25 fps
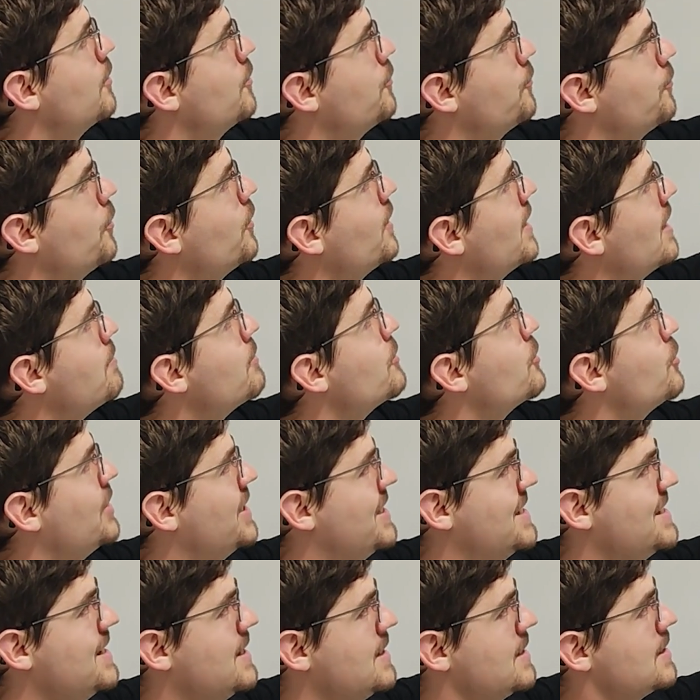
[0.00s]
For them to
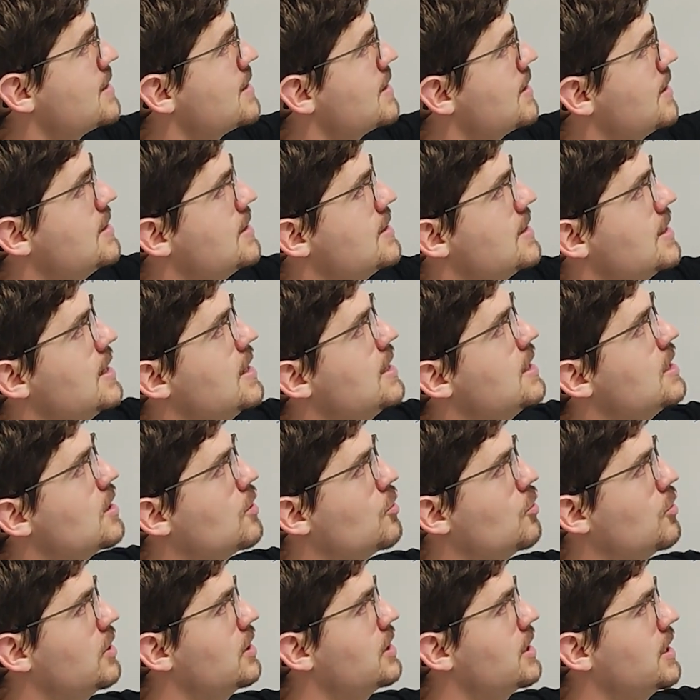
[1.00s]
exist, this
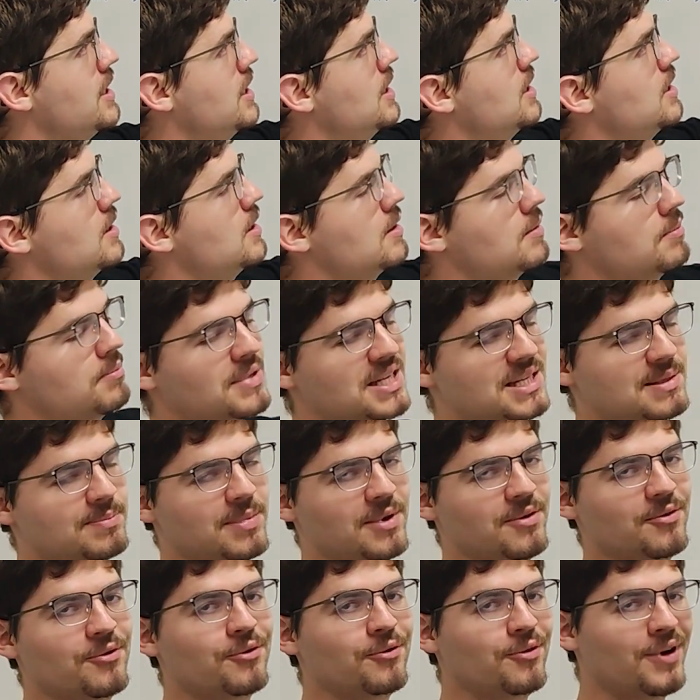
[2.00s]
integral here must
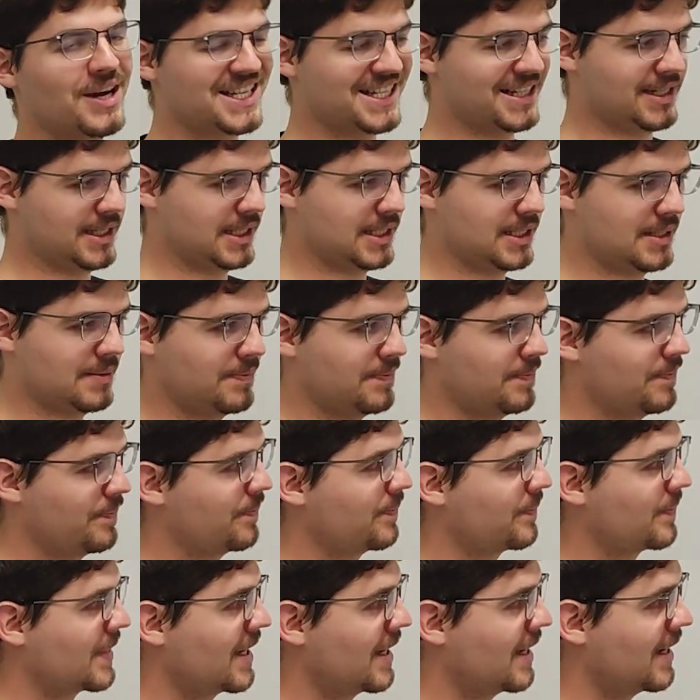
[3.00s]
be finite.
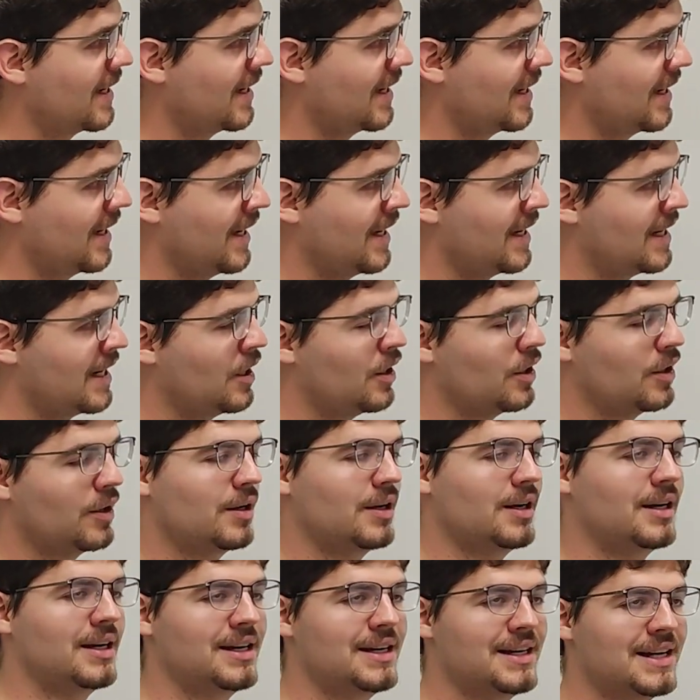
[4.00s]
And
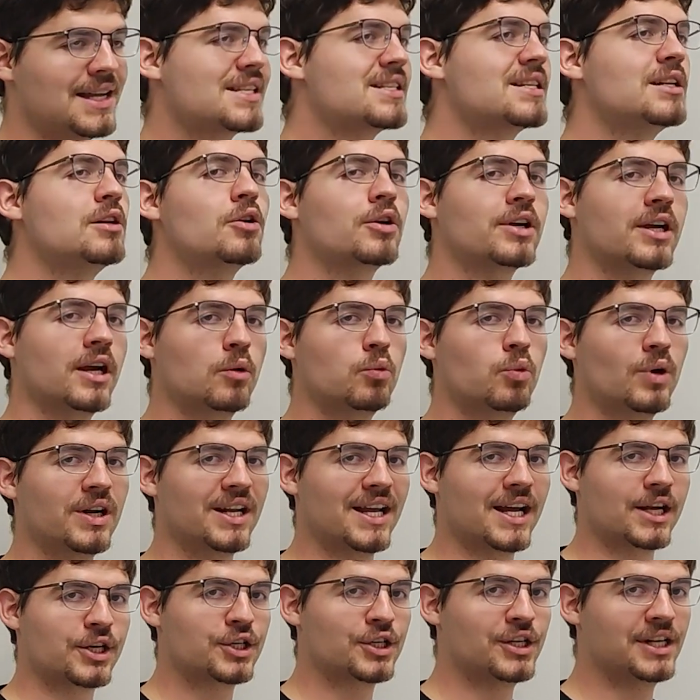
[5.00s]
now let's look at what
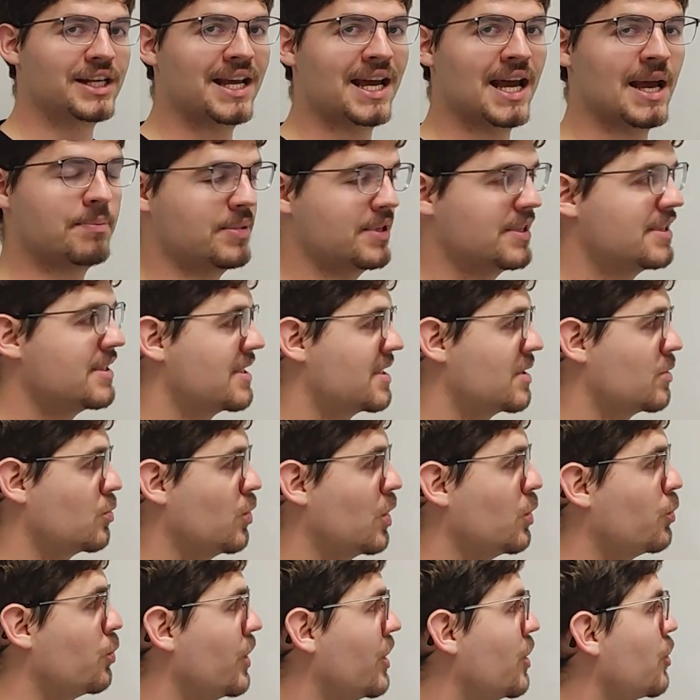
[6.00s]
actually happens
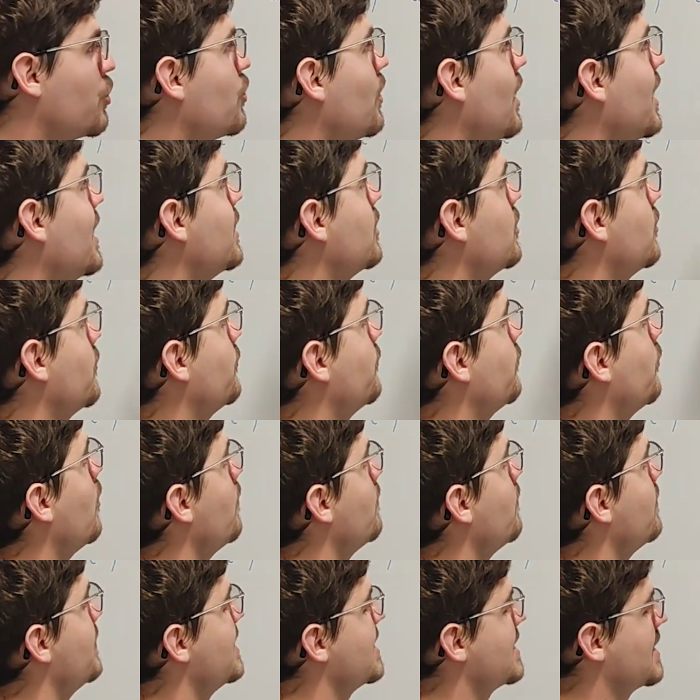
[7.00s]
when we try to
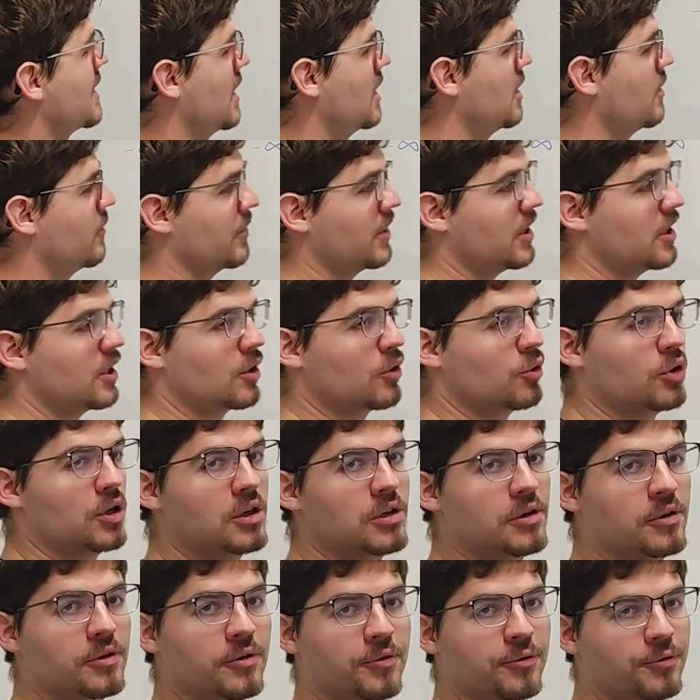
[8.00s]
form this kind of
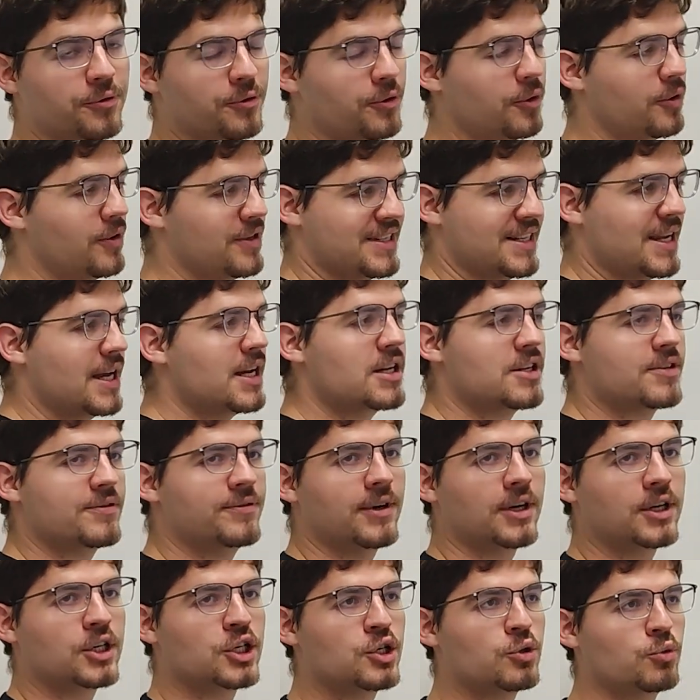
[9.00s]
integral for a sinus
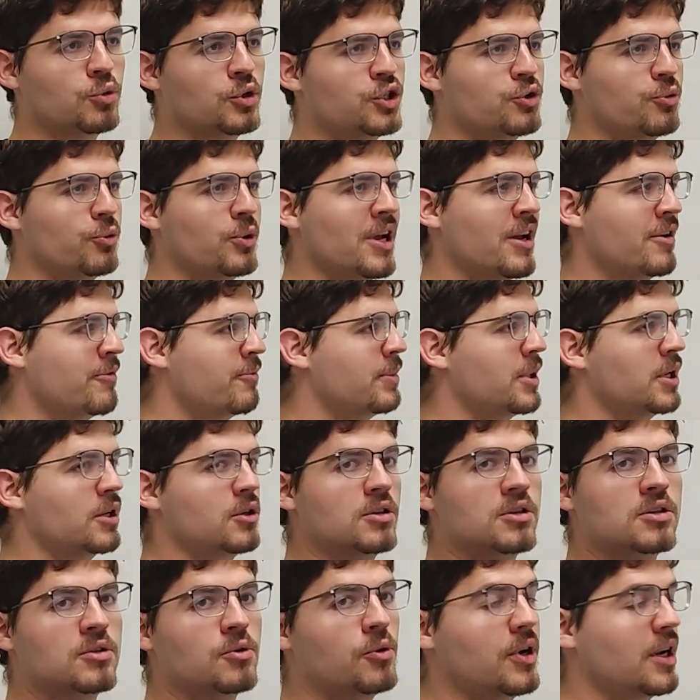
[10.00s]
function, which we have been
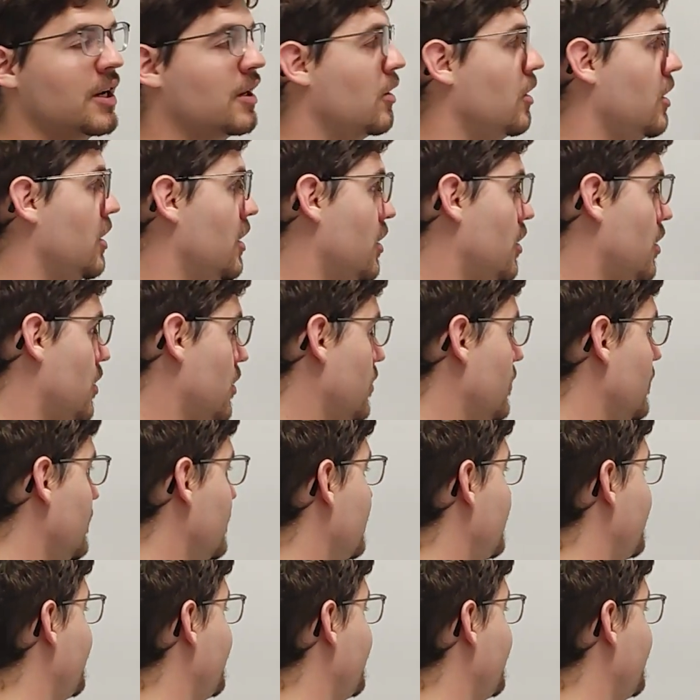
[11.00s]
considering all along.